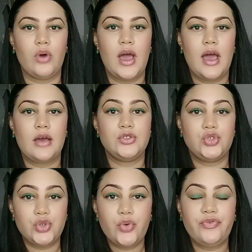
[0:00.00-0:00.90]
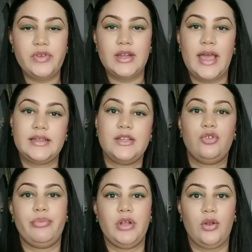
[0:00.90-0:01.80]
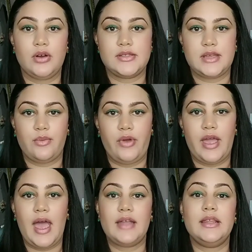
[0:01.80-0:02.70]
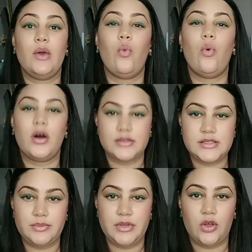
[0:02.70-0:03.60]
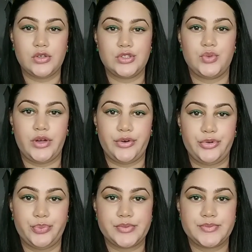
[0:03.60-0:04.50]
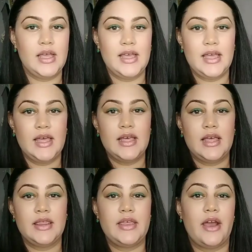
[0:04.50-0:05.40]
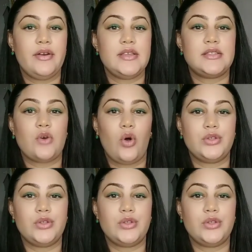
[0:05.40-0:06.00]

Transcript: do feel like they don't belong somewhere and they want to belong to a group. There is also